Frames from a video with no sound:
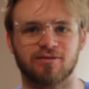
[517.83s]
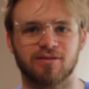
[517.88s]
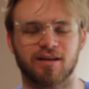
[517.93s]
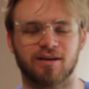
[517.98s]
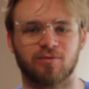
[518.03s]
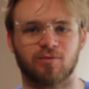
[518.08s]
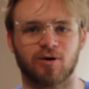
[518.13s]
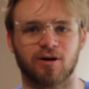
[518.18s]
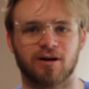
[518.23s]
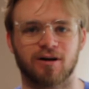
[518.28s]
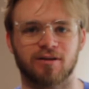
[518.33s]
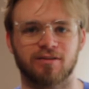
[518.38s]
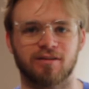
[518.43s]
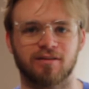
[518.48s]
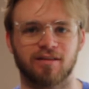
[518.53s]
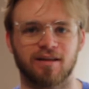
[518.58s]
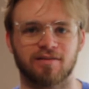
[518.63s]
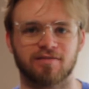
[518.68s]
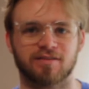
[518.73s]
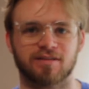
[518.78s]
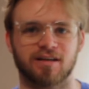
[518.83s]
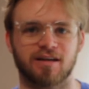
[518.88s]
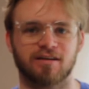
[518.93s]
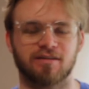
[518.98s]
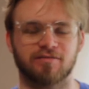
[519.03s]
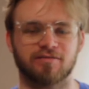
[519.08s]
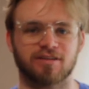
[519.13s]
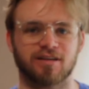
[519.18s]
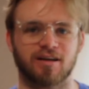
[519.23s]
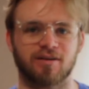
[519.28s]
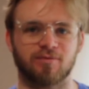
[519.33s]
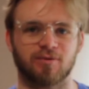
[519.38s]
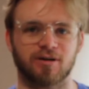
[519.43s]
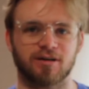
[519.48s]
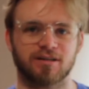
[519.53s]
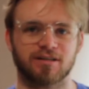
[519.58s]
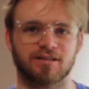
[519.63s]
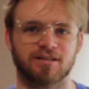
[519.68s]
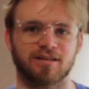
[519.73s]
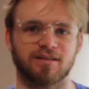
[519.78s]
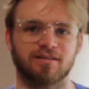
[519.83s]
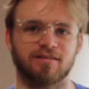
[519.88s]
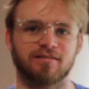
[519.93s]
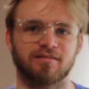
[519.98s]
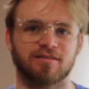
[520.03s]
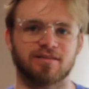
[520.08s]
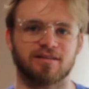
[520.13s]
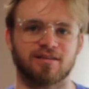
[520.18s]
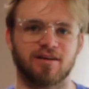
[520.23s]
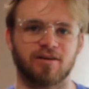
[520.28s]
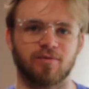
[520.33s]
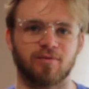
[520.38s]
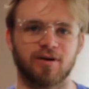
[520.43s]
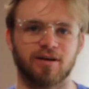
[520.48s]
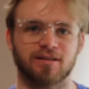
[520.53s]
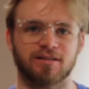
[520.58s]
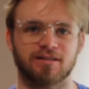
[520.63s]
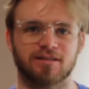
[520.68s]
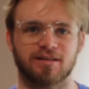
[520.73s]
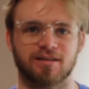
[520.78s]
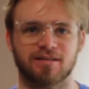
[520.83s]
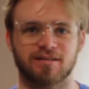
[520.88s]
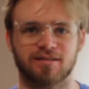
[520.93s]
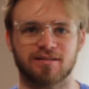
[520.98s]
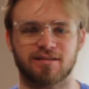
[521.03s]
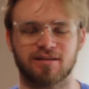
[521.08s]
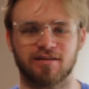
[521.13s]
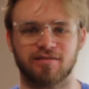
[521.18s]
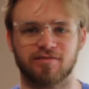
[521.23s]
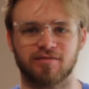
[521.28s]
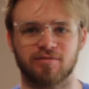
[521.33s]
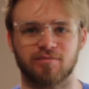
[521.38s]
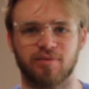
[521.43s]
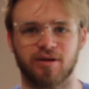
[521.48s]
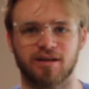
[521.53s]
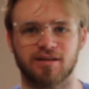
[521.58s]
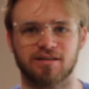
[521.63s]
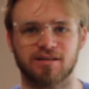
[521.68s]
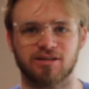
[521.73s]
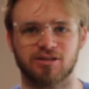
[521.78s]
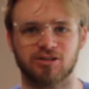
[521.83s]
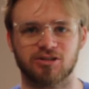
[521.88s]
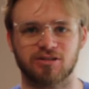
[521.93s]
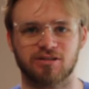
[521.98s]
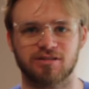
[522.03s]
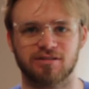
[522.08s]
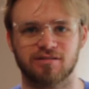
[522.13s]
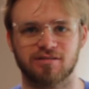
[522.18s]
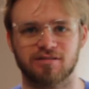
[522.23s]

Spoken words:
Like walk on the left side of sidewalks and stairways and stuff and pay attention